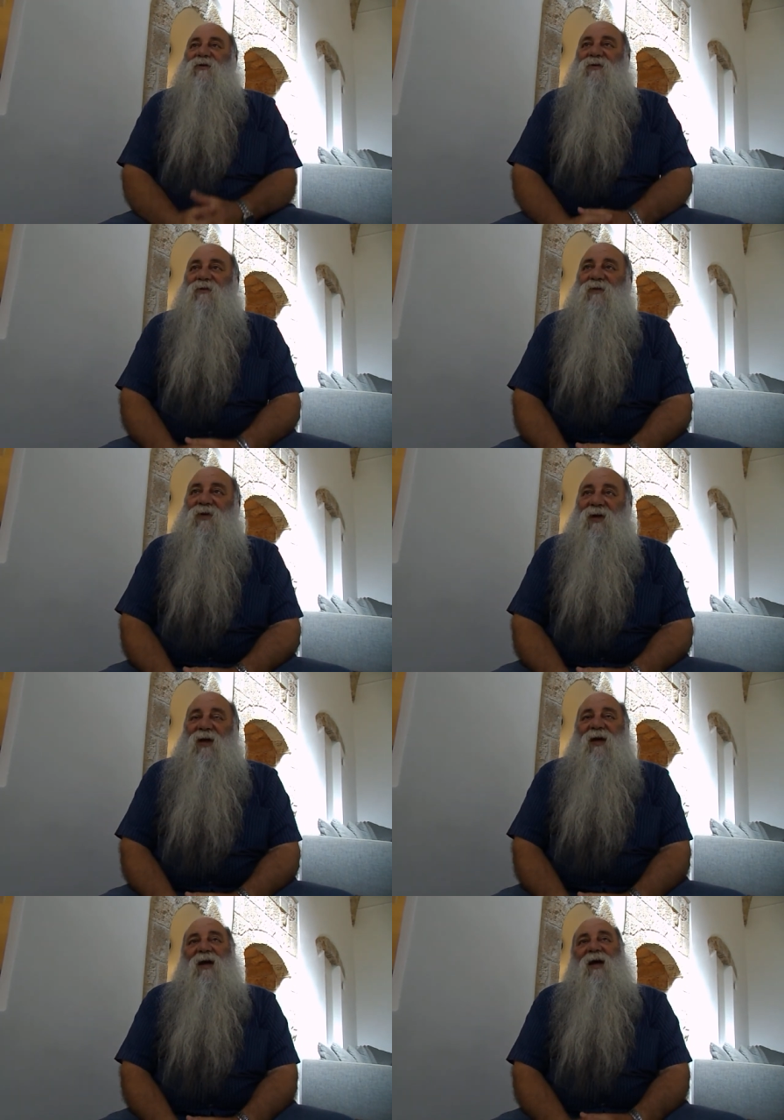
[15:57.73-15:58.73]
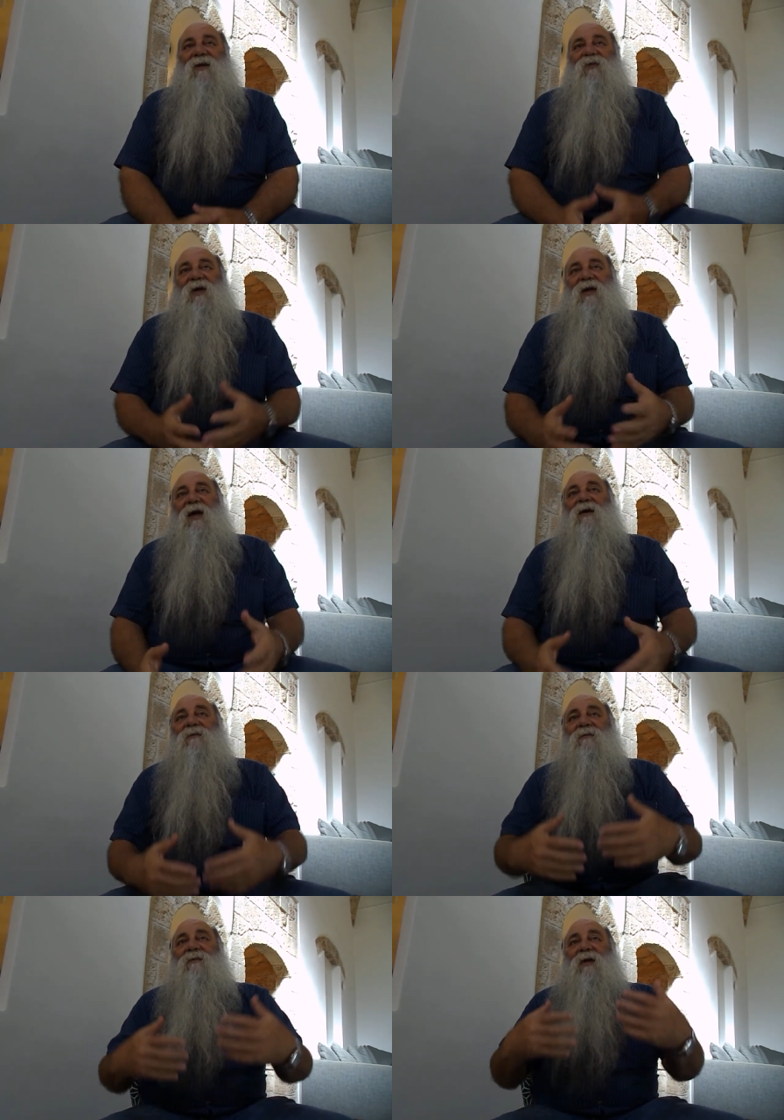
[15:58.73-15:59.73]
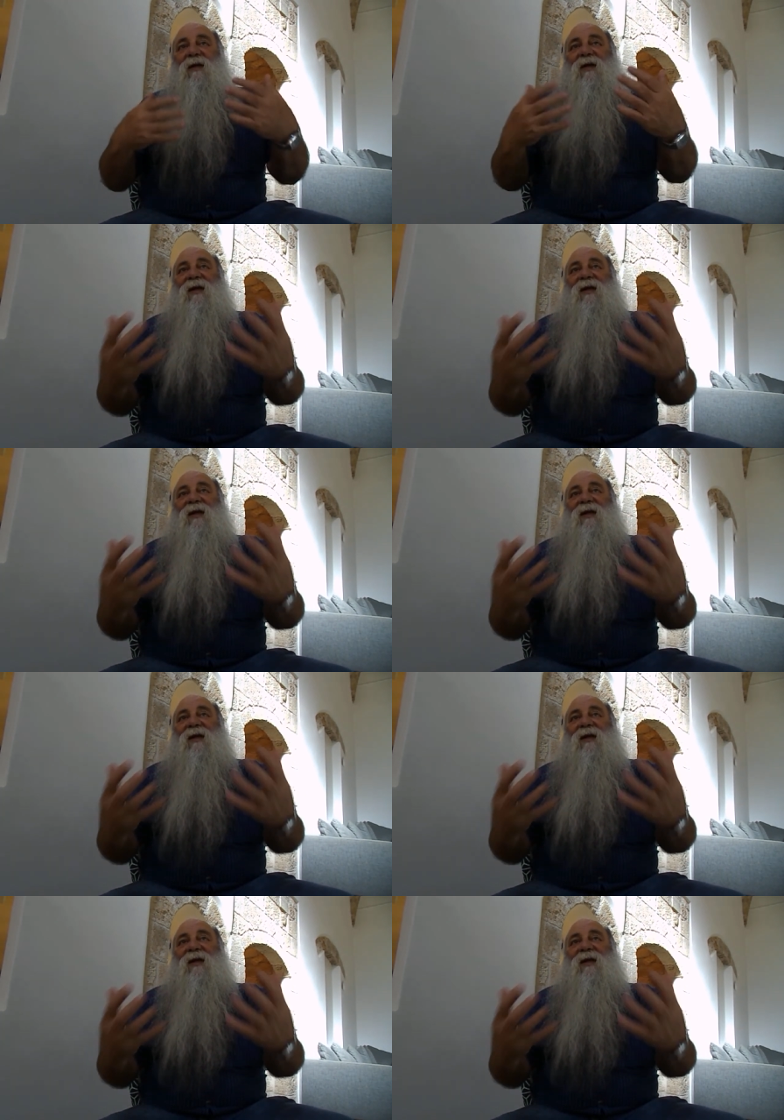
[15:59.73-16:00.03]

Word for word: you know. Okay. And we came and